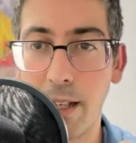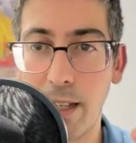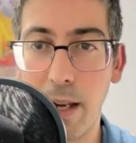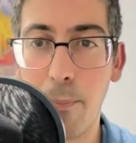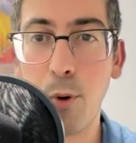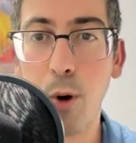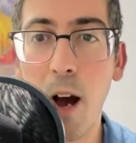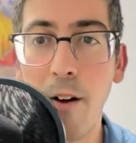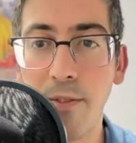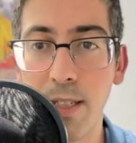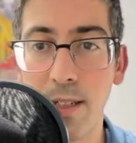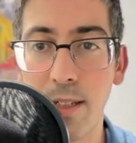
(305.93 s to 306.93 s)
a
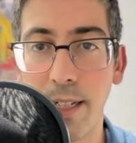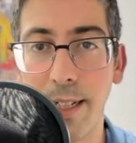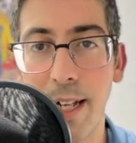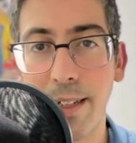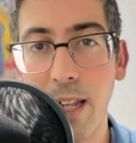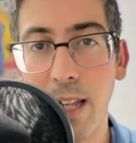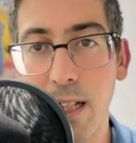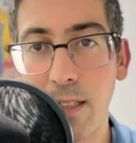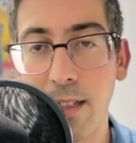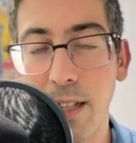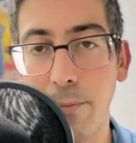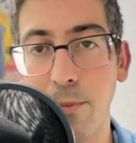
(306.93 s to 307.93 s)
prophecy that
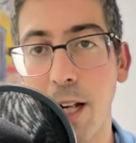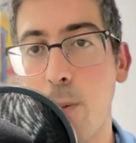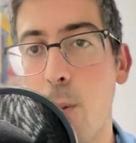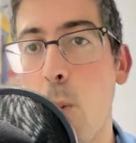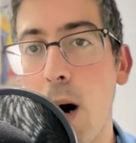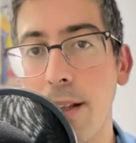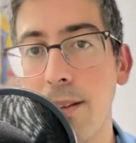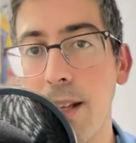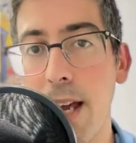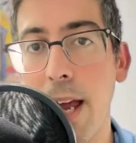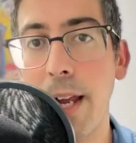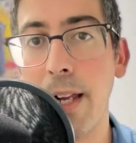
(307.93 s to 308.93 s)
tells him that one
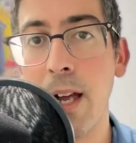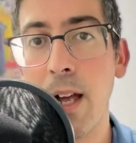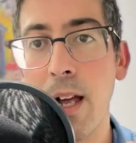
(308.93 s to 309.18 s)
day